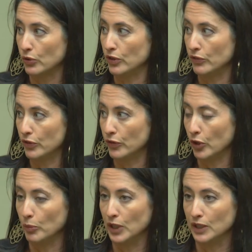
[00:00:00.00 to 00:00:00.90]
soil for
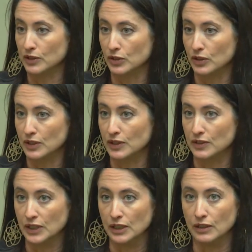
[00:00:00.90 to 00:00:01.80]
farming, and so this is
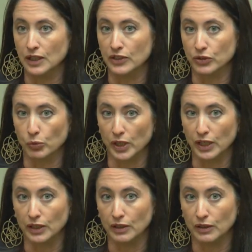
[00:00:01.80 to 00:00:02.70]
seen as a
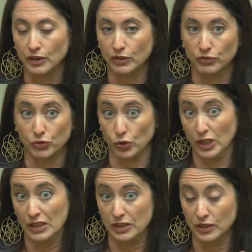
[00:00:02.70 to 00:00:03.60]
way of
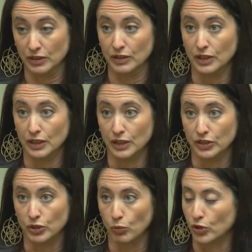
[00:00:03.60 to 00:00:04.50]
trying to
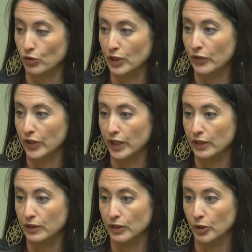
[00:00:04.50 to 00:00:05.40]
to work around
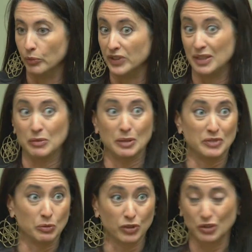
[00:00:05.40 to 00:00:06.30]
that. Um, and
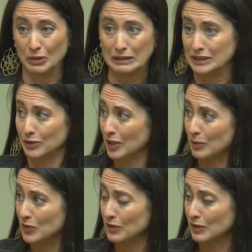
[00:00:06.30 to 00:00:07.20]
sometimes it works well and
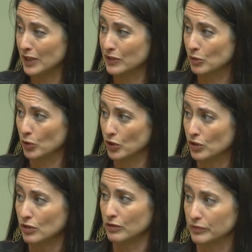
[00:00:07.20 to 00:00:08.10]
sometimes not so much.